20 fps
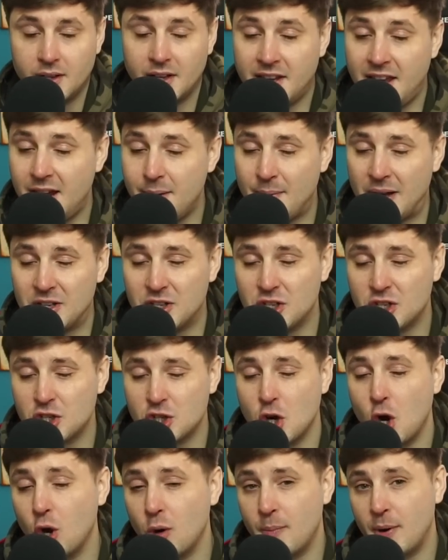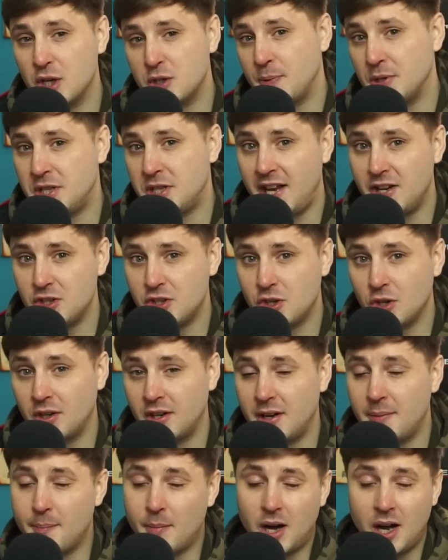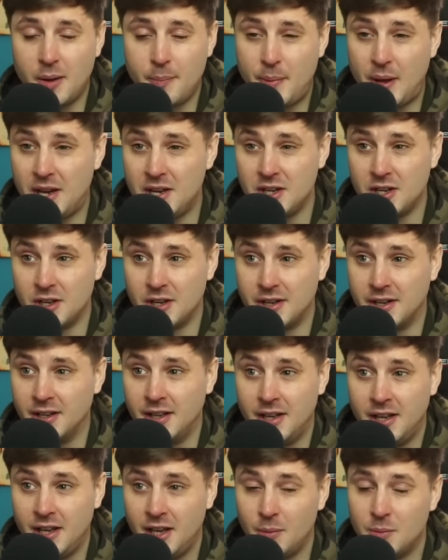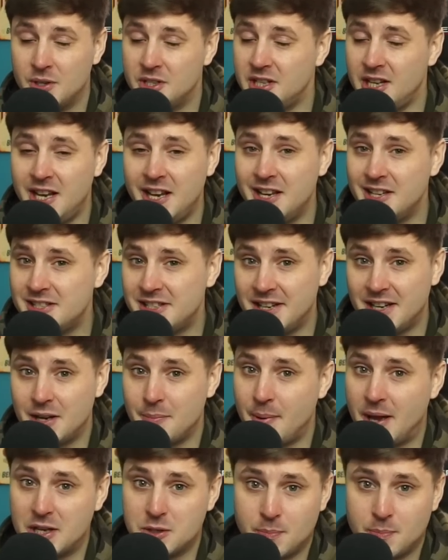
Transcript: The game had so much potential and in my opinion, it was easily the best